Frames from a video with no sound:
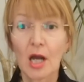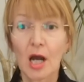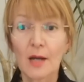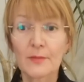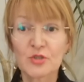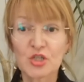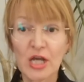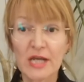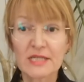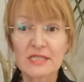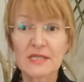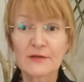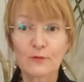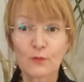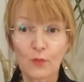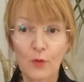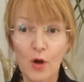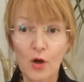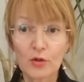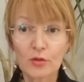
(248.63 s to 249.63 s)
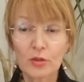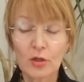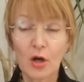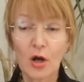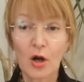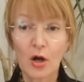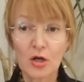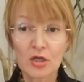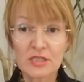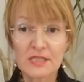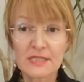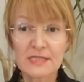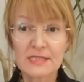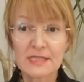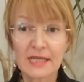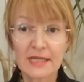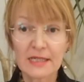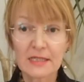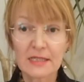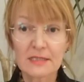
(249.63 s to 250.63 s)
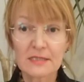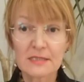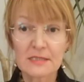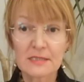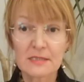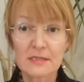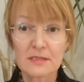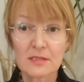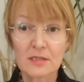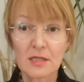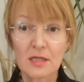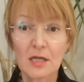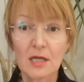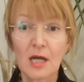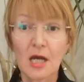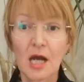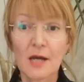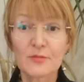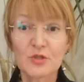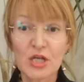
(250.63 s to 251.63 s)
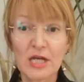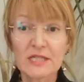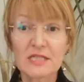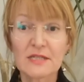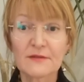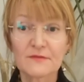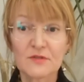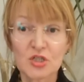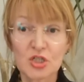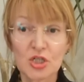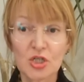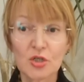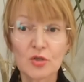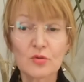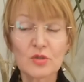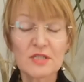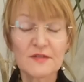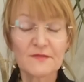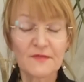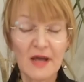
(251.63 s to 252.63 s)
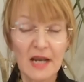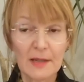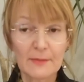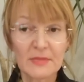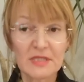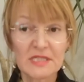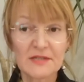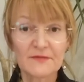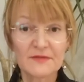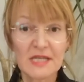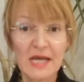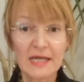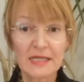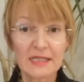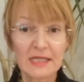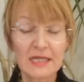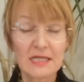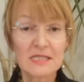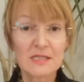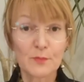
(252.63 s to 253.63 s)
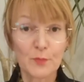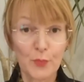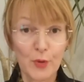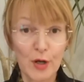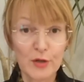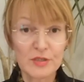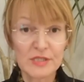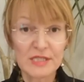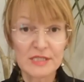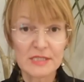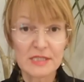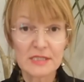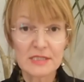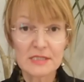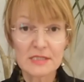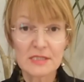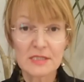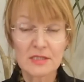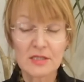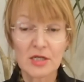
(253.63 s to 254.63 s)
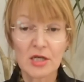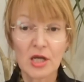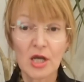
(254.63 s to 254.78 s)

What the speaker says: Objective 1, artist links. Objective 2, development of techniques and processes.